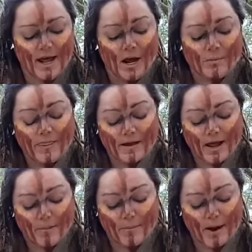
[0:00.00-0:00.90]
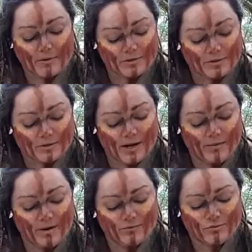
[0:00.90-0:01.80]
and when the cub pounced on him,
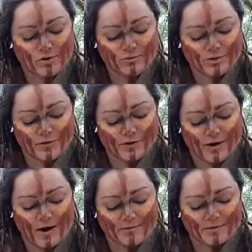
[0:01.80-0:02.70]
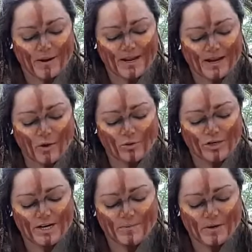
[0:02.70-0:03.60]
he rolled on the ground, making odd
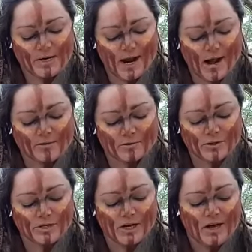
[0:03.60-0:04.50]
yip and yowls, which